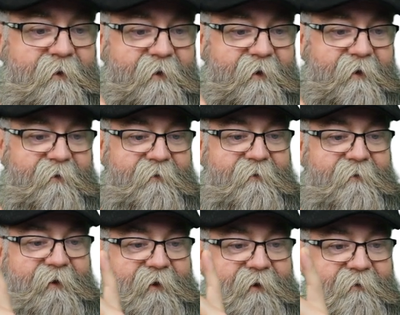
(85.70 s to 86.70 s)

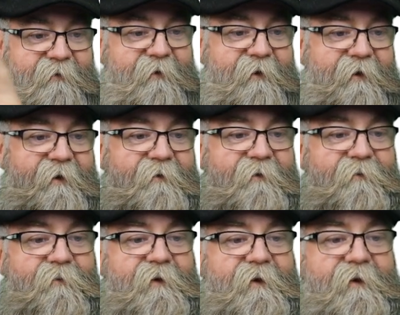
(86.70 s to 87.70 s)
This
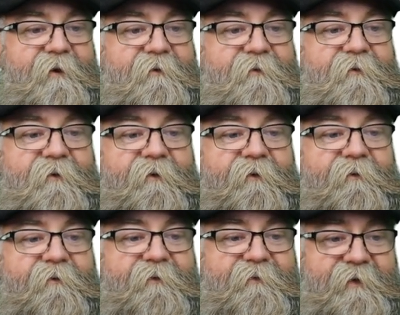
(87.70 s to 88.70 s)
one is
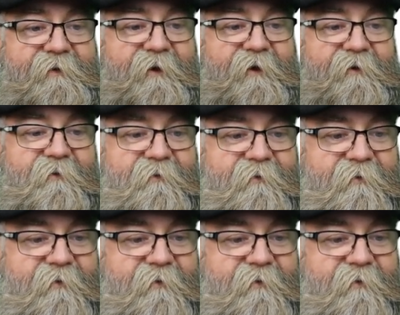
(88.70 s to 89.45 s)
$16,